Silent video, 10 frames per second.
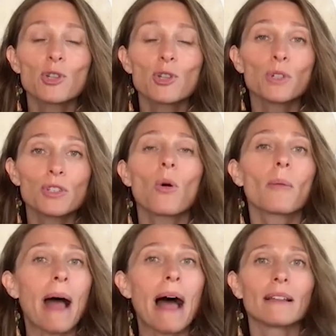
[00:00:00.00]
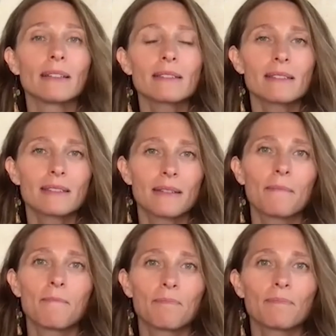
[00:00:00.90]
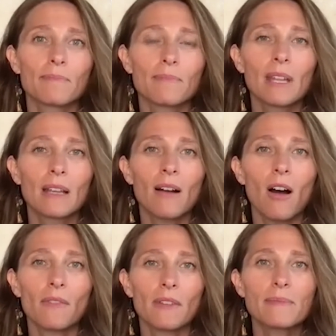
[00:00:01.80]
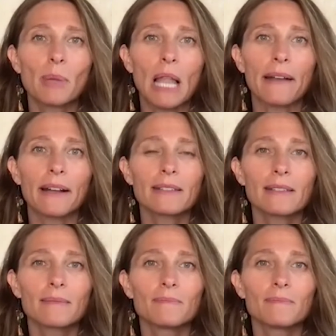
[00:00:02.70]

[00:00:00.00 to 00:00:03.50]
restore balance on this planet.